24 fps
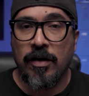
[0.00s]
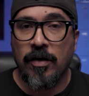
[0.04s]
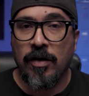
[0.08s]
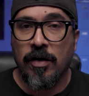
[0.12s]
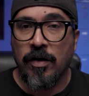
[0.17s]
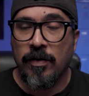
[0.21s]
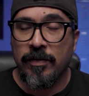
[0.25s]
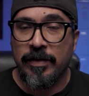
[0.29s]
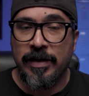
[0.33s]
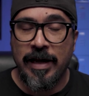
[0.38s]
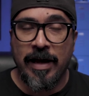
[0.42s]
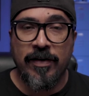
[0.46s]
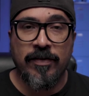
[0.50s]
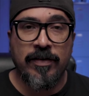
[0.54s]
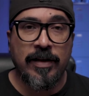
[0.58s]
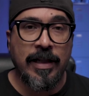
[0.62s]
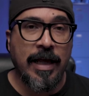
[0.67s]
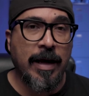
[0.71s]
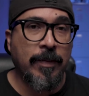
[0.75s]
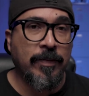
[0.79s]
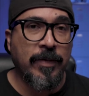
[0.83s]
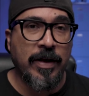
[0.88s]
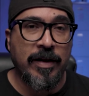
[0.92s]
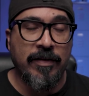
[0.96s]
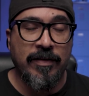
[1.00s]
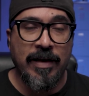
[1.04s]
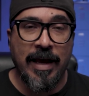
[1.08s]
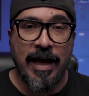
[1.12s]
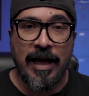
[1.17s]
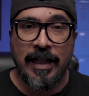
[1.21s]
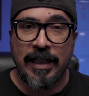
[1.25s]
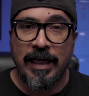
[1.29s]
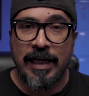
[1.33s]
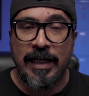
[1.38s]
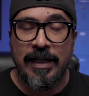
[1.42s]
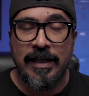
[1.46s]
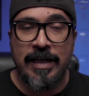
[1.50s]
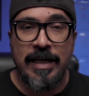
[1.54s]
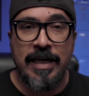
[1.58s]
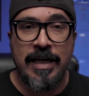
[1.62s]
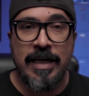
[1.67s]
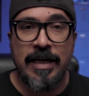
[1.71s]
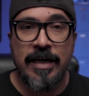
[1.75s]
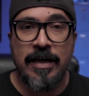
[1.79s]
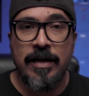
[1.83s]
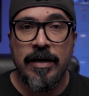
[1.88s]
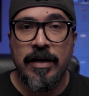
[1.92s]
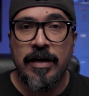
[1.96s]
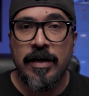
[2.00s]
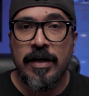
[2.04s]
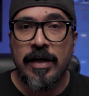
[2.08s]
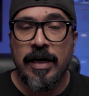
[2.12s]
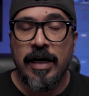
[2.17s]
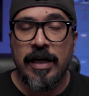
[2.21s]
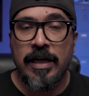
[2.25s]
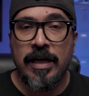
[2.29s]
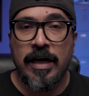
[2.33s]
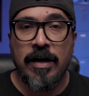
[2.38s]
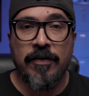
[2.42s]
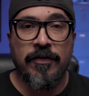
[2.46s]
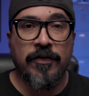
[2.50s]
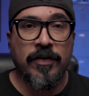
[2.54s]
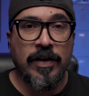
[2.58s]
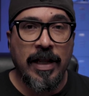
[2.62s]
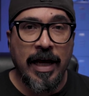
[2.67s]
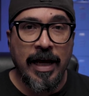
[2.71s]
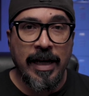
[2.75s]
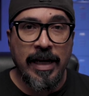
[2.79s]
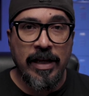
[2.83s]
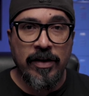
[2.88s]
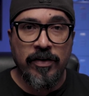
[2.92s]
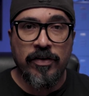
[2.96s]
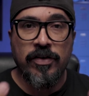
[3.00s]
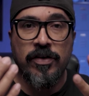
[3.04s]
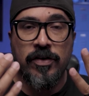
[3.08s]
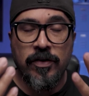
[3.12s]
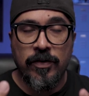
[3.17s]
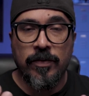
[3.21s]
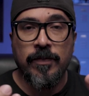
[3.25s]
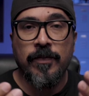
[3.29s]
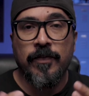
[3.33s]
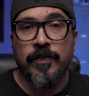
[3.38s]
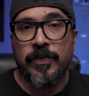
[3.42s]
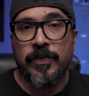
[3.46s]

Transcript: or a desk lamp that's LED, enough lighting to,